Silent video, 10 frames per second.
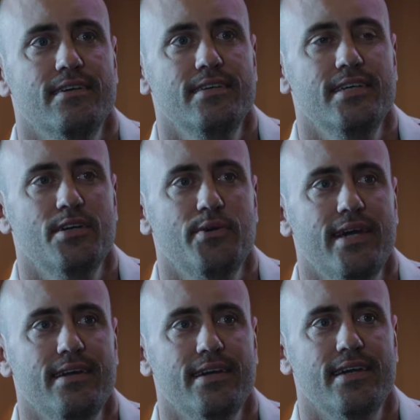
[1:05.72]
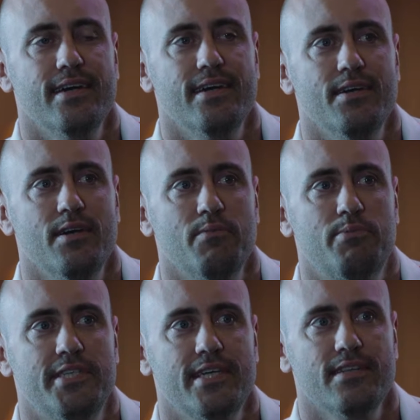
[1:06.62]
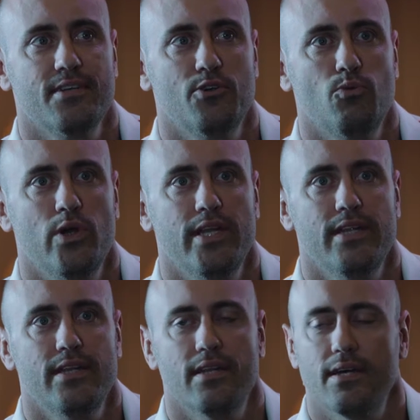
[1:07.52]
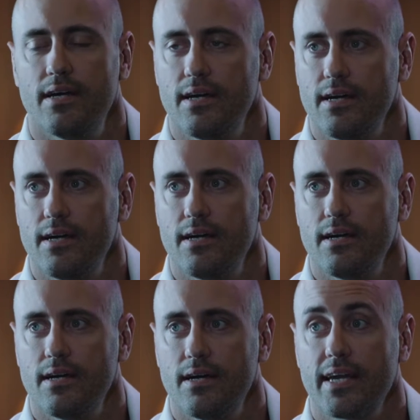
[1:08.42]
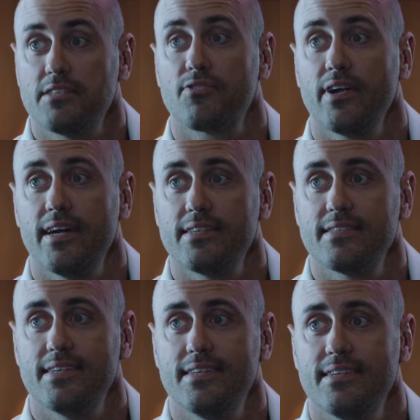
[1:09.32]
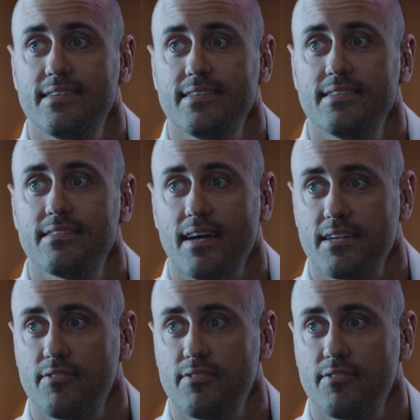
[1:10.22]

Yeah, we had a particularly good win against France in Stade de